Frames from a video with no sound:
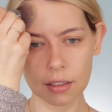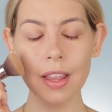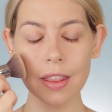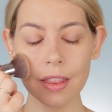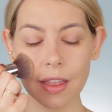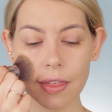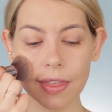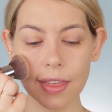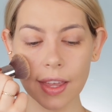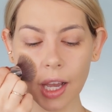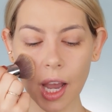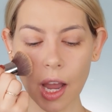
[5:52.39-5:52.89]

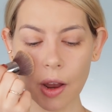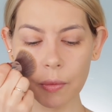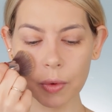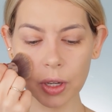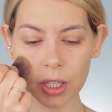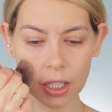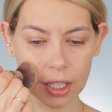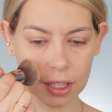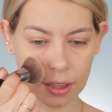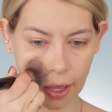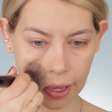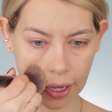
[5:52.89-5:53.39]
The thing I
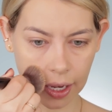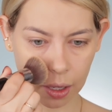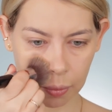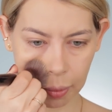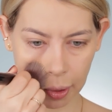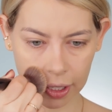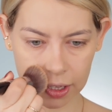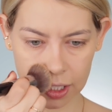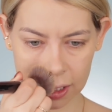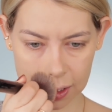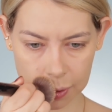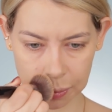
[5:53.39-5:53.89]
really like
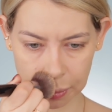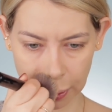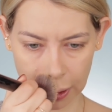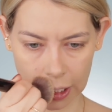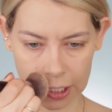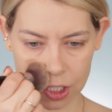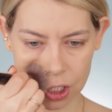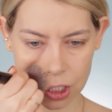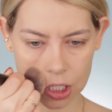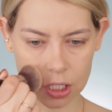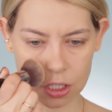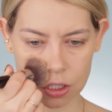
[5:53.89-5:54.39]
about this
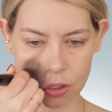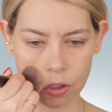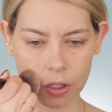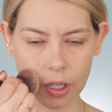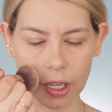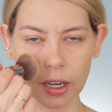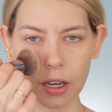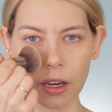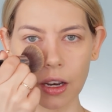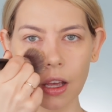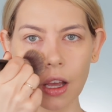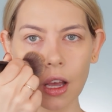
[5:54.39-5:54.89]
brush is you
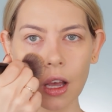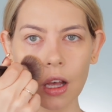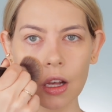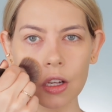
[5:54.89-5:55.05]
can